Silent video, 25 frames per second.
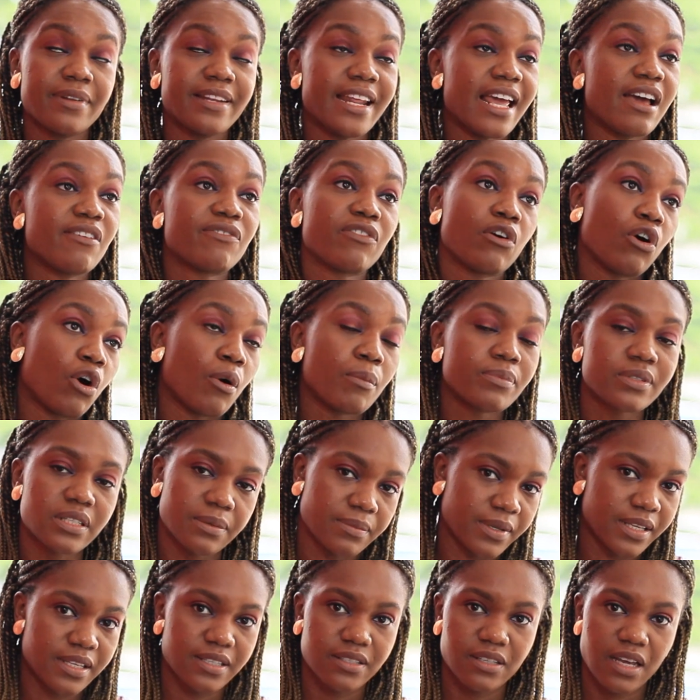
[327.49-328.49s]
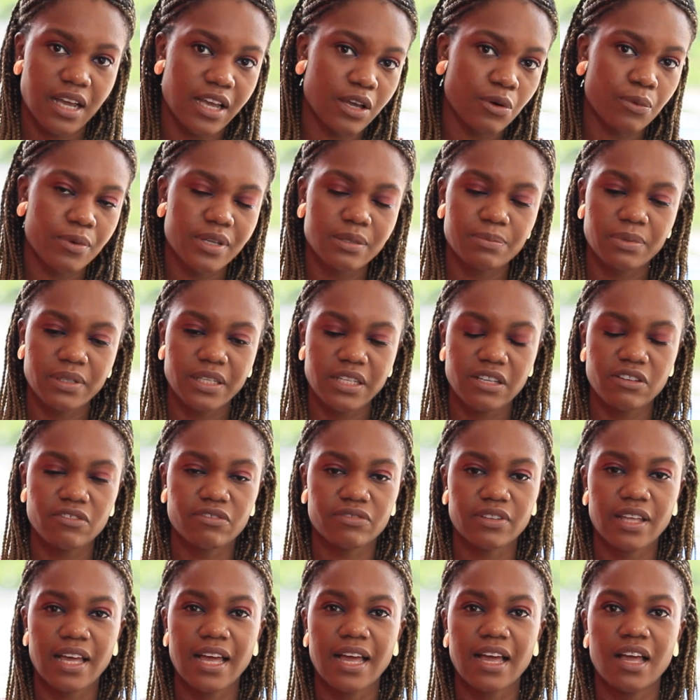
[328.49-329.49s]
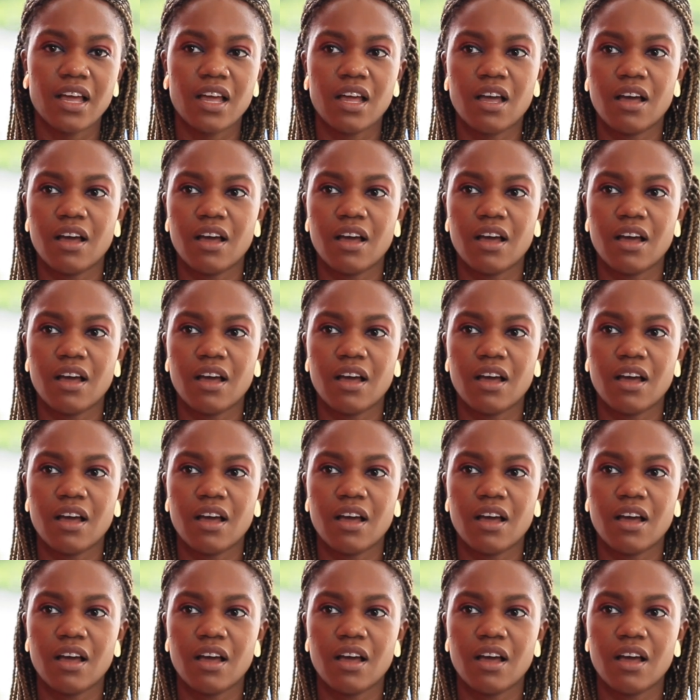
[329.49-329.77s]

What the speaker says: an ever optimist. I always believe that